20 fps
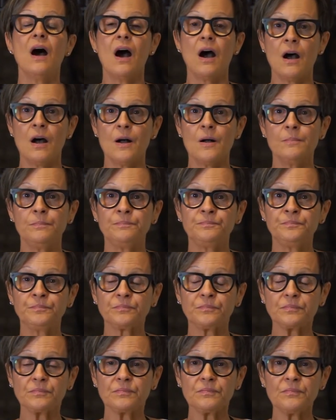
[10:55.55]

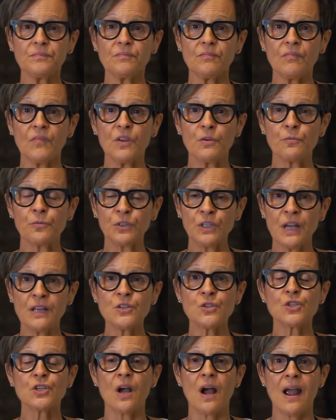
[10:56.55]
for
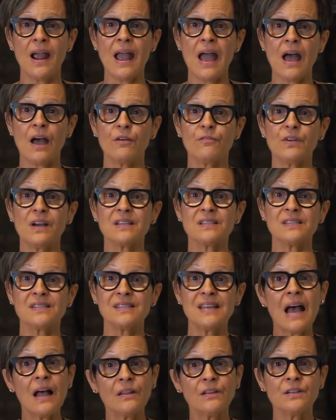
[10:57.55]
lunch, I have a
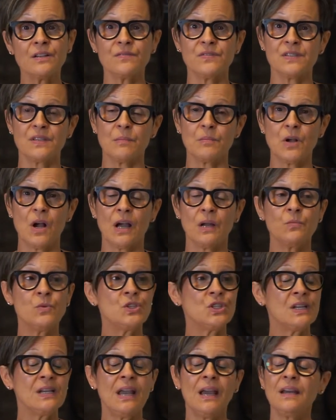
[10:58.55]
salad of some kind,
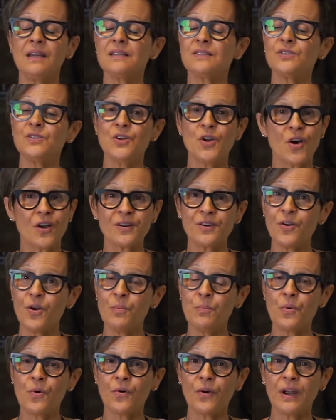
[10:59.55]
which again is not at
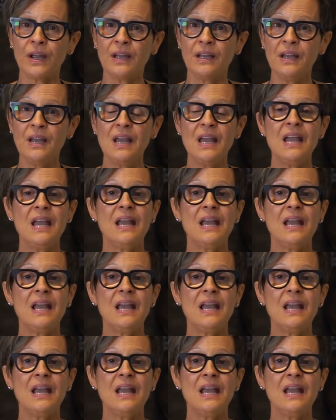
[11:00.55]
all boring.